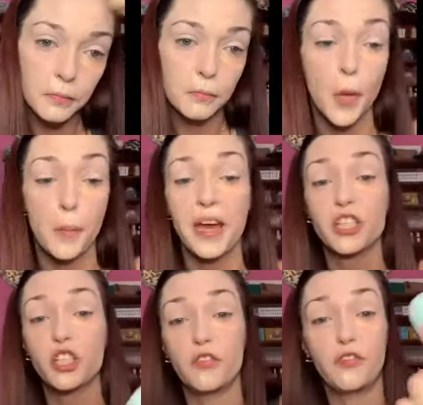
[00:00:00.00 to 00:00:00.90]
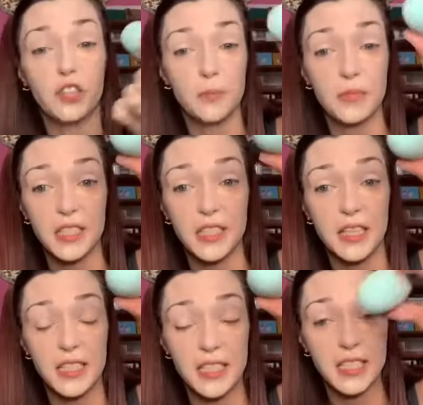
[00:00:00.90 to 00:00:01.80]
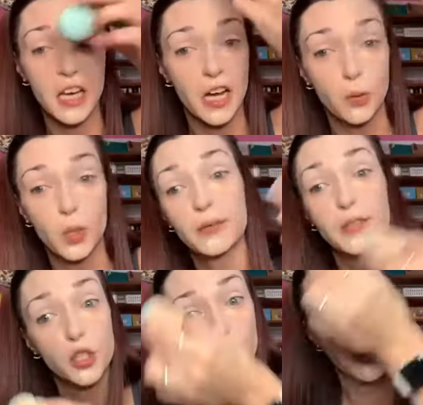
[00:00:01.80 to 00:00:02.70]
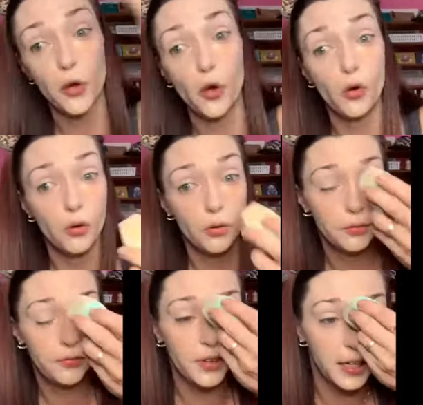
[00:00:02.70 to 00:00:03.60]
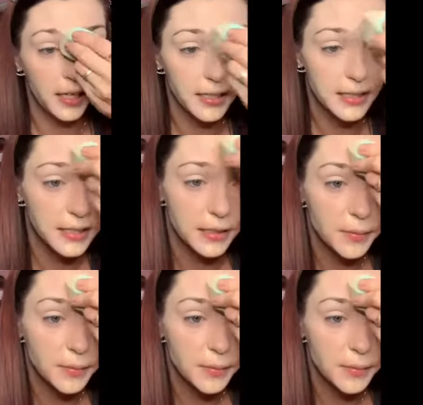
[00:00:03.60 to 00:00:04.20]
Maybe I should have flipped it to this side when I was doing the whole face.